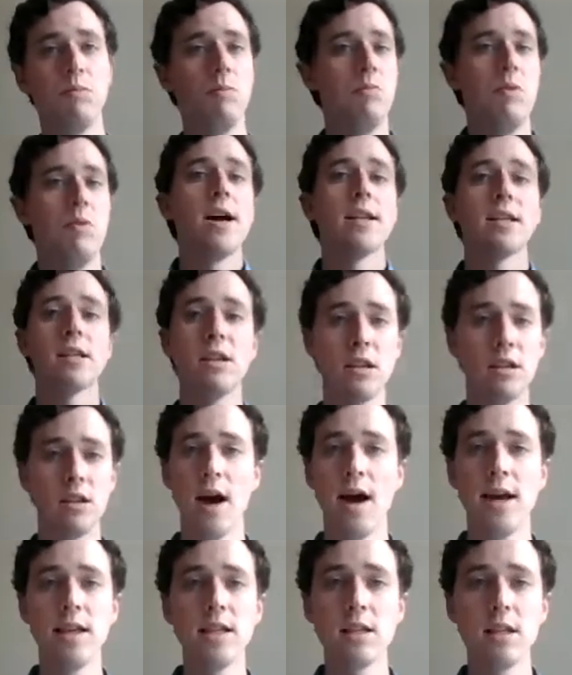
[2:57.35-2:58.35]

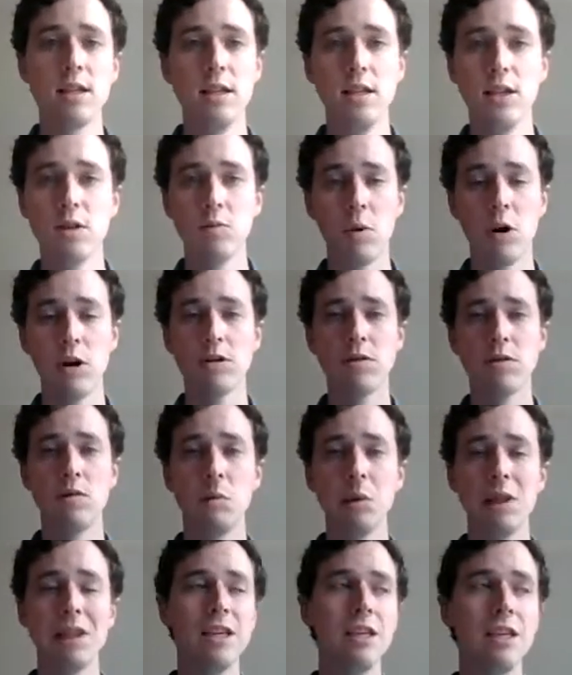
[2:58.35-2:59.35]
proselytized in these parts of the
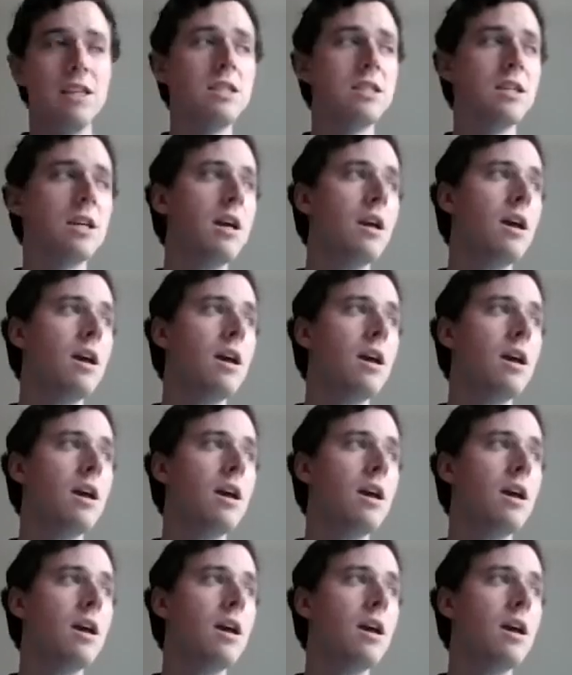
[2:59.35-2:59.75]
Middle East,